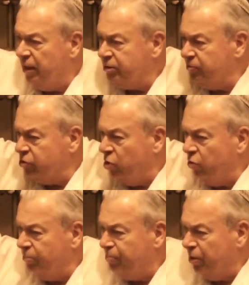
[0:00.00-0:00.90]
Muslims go
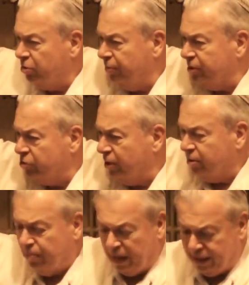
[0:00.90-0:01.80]
on pilgrimage around
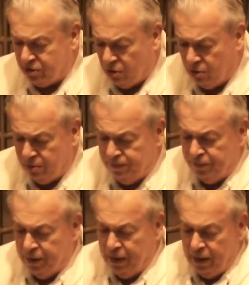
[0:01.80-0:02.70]
the black stone.
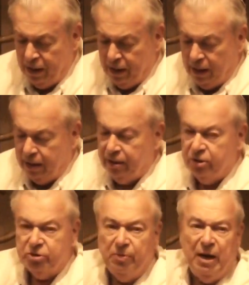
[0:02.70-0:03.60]

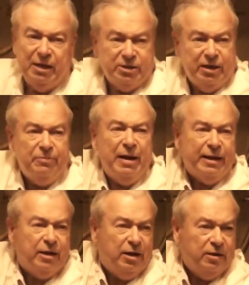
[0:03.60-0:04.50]
There's a mosque in
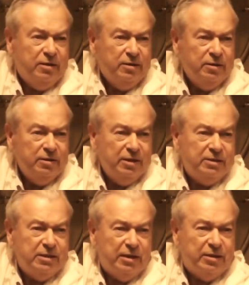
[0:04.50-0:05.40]
Mecca. This
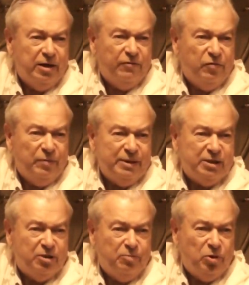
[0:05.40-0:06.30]
is on the cover of my
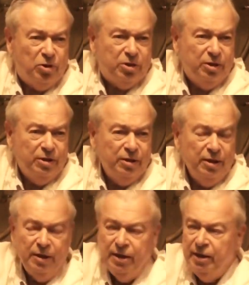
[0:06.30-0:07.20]
6th book.
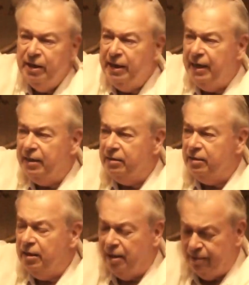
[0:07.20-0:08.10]

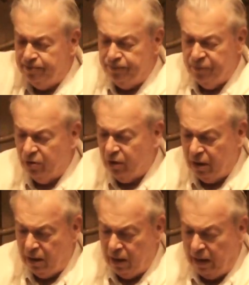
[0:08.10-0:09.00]
And
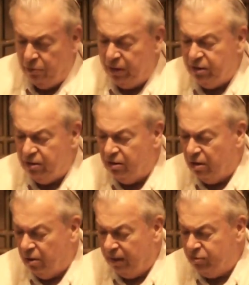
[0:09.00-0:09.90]
I want you to
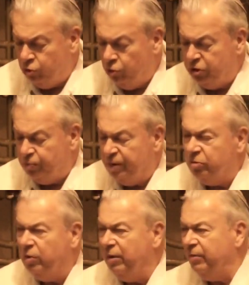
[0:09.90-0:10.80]
know, I'm Jewish,
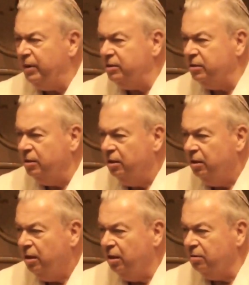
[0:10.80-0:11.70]
but rabbis
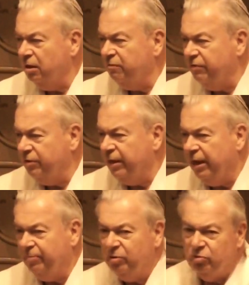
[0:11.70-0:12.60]
are not very
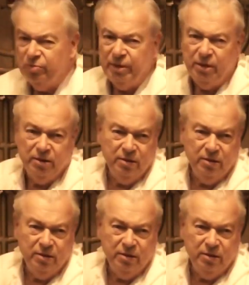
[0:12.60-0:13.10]
happy with me.